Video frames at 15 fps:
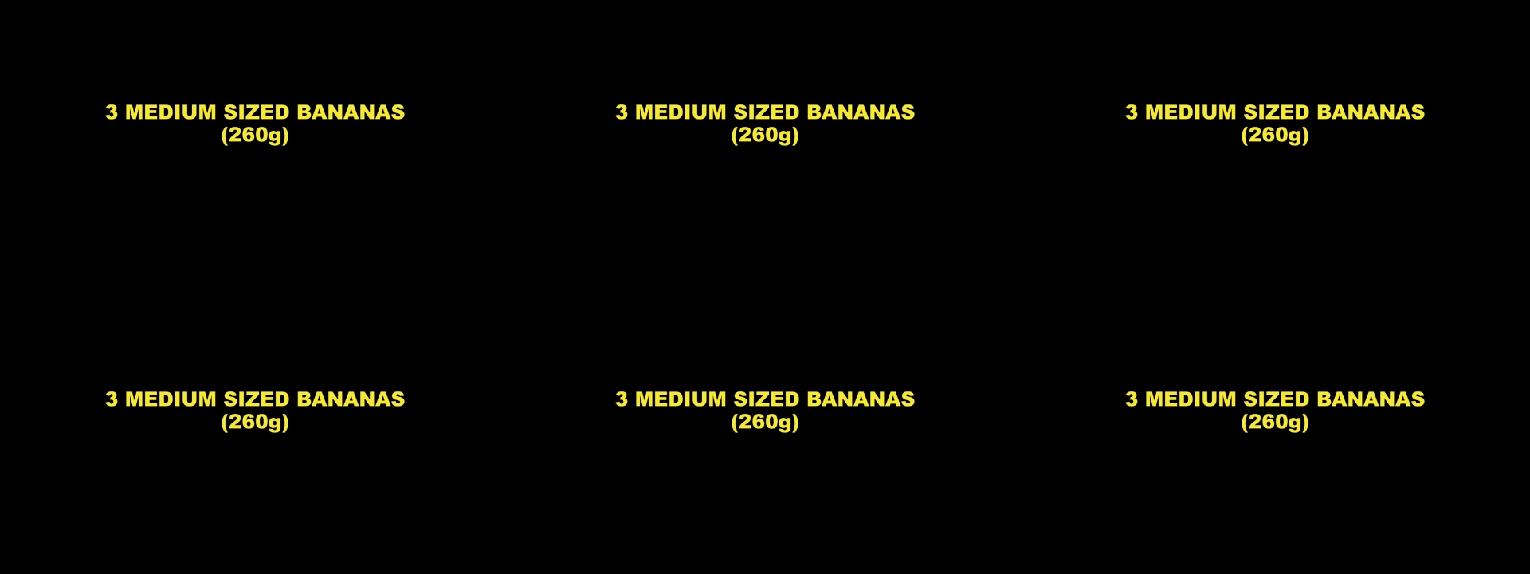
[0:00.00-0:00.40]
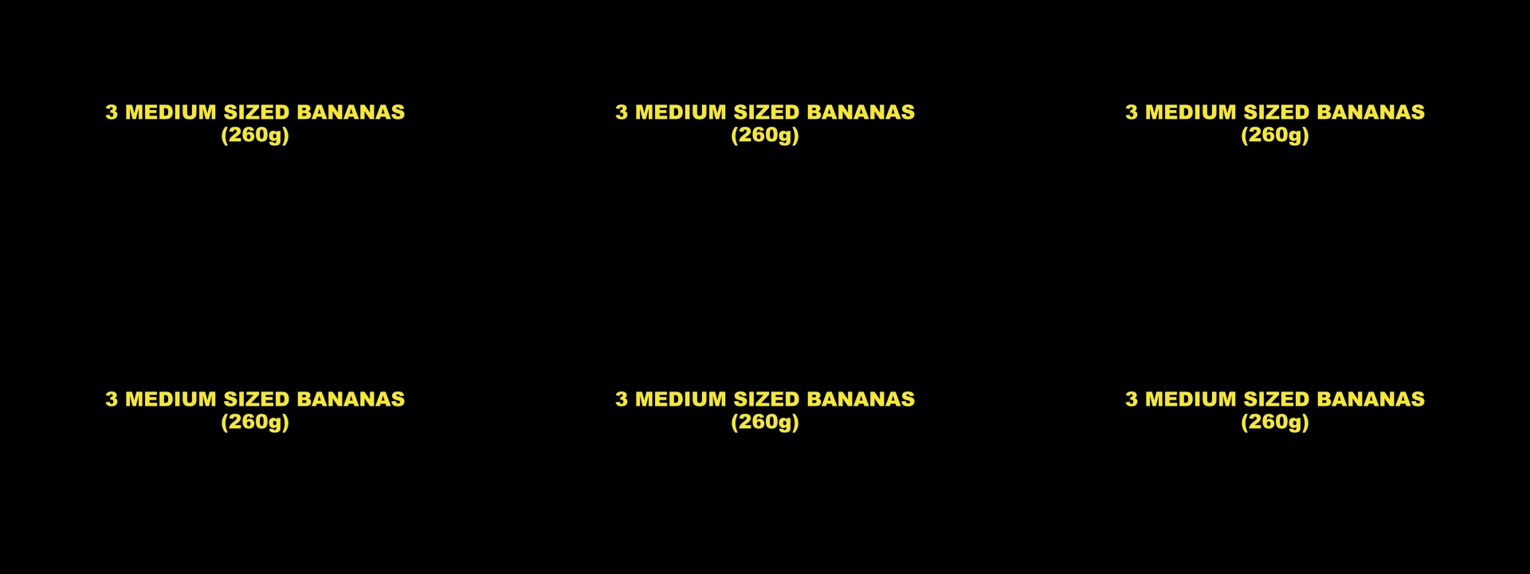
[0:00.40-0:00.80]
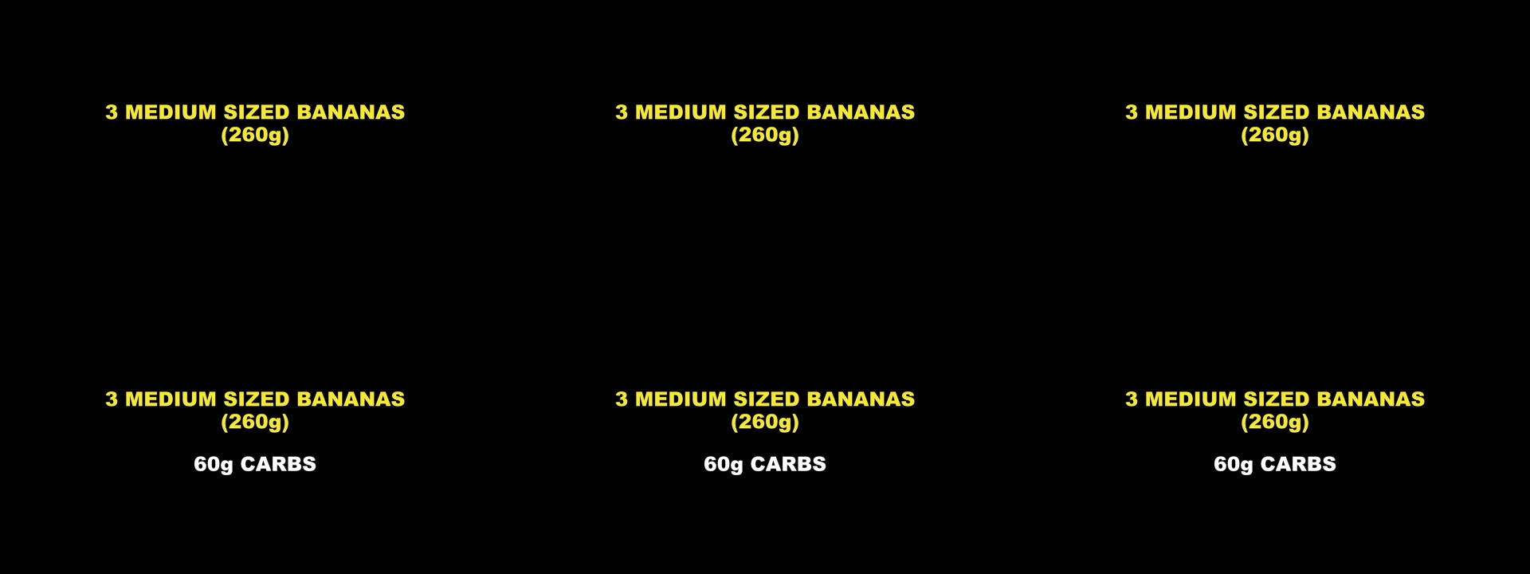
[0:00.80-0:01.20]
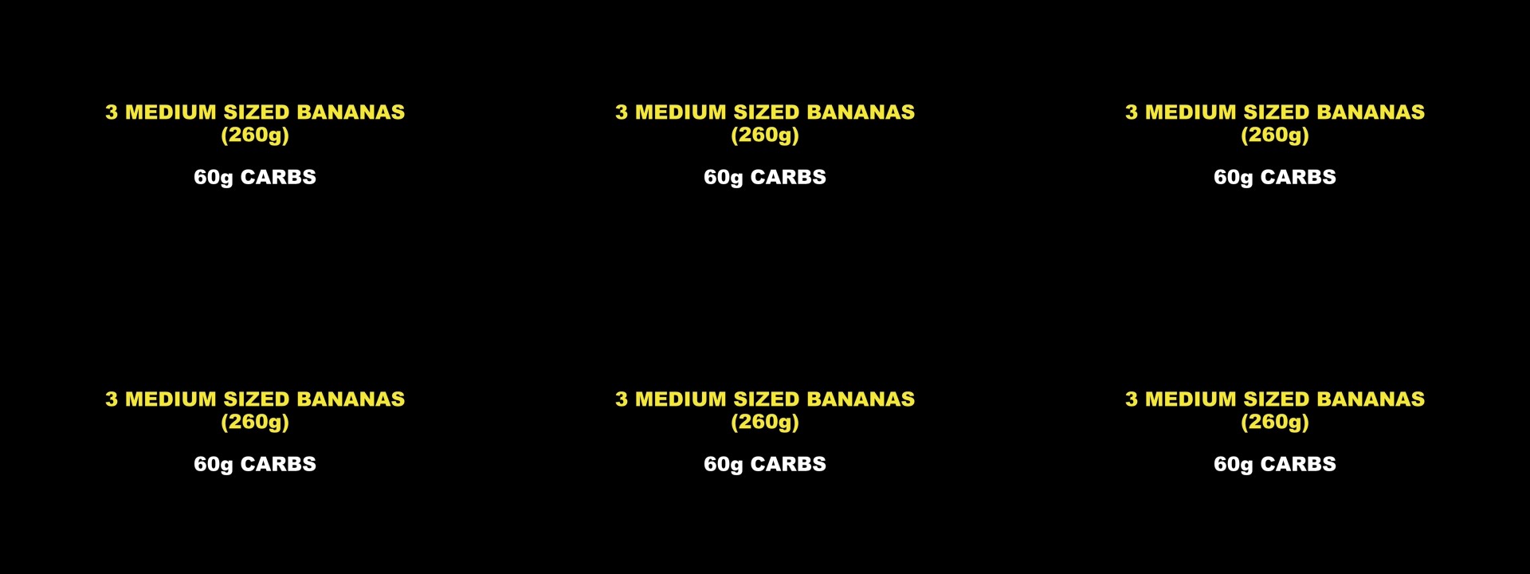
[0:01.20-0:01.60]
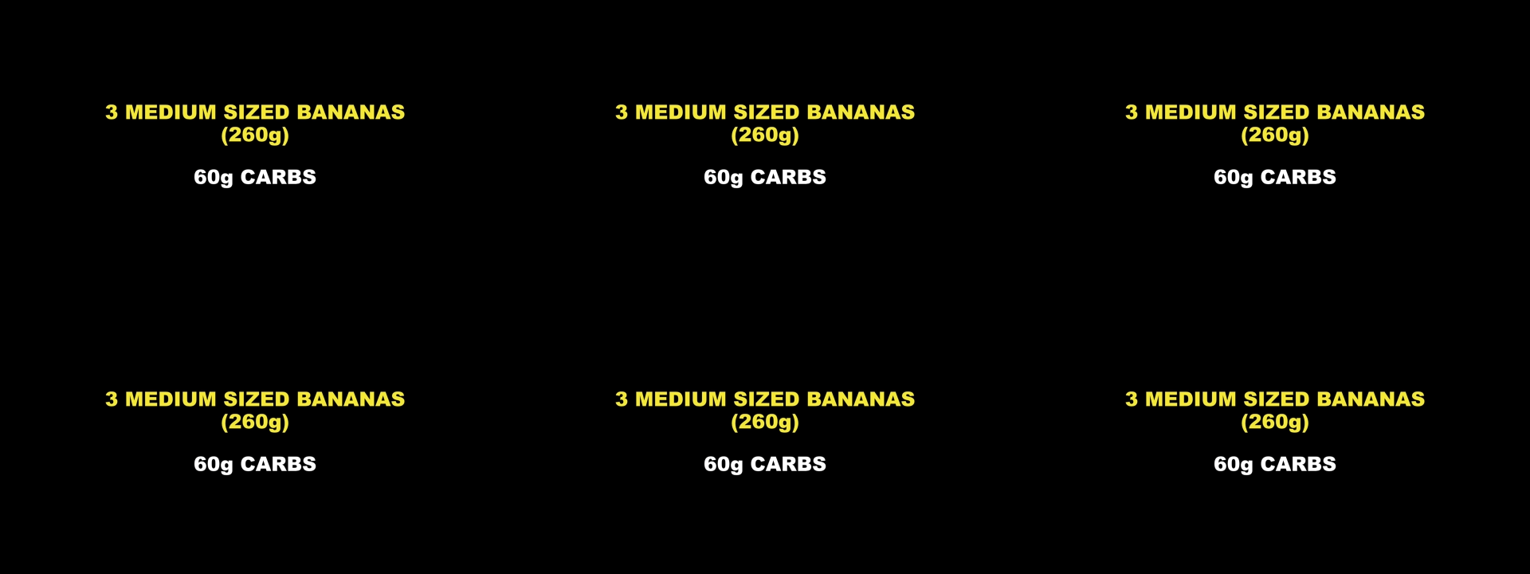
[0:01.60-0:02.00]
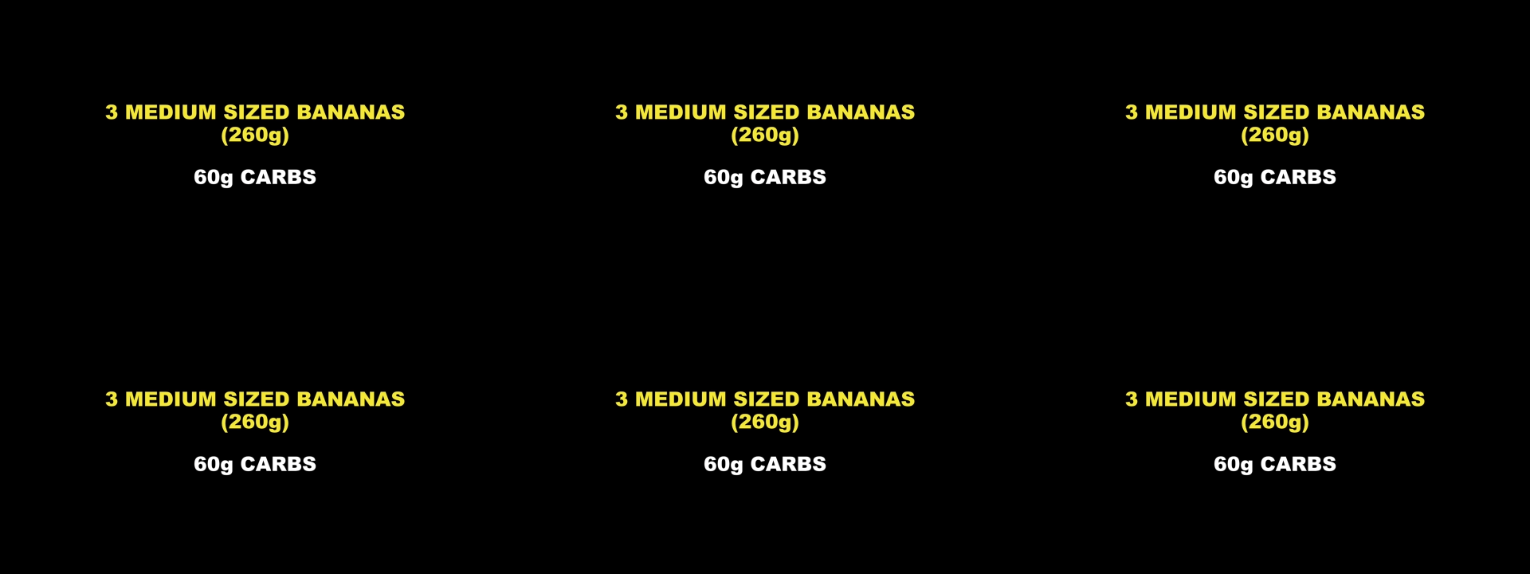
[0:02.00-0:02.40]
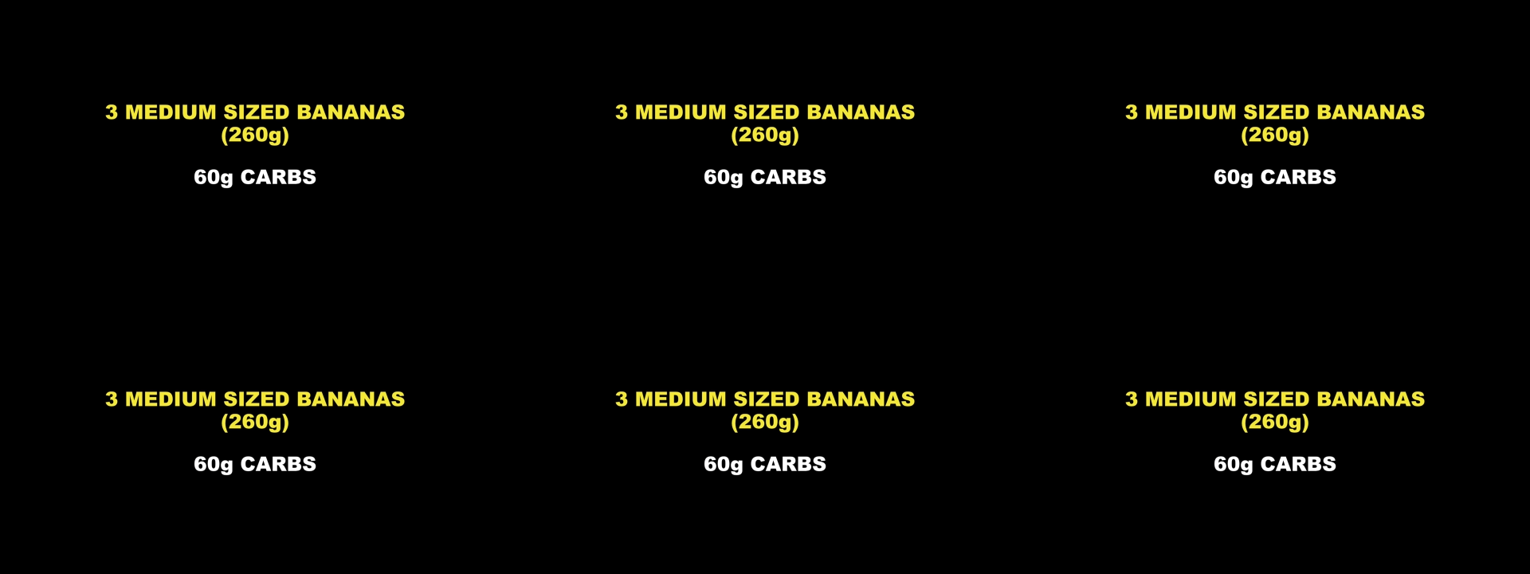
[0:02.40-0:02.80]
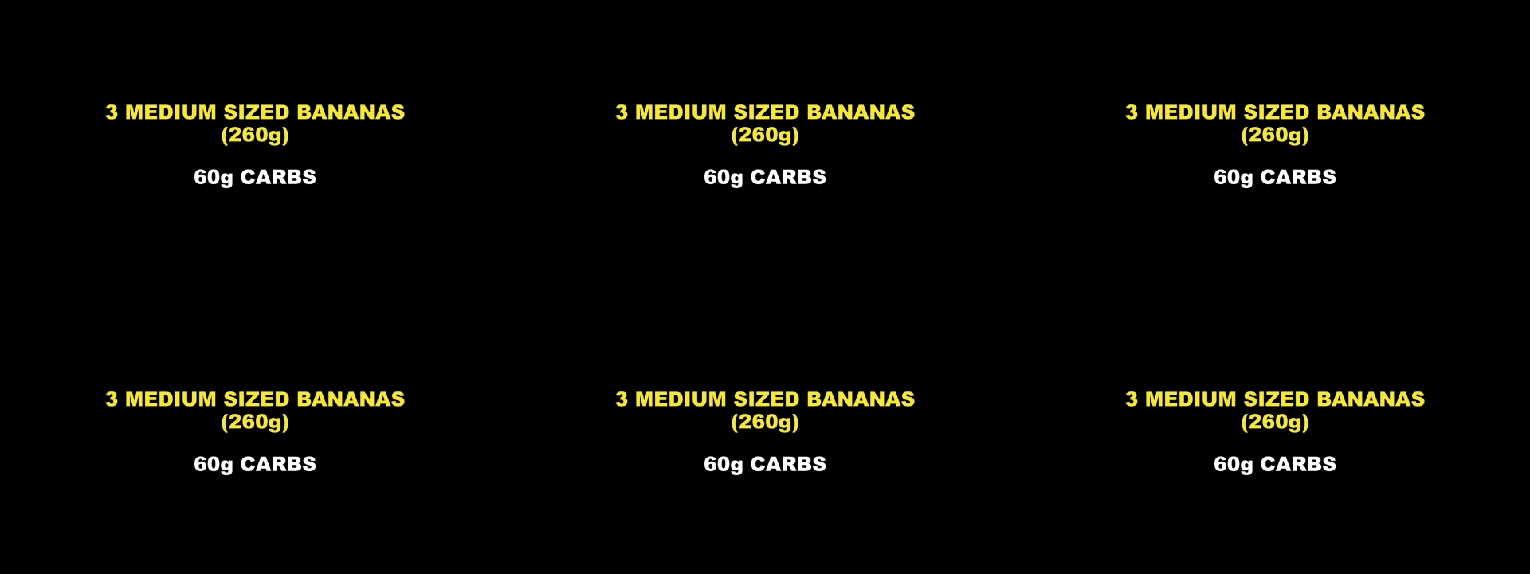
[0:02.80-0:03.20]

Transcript: Nobody's mouth can be seen.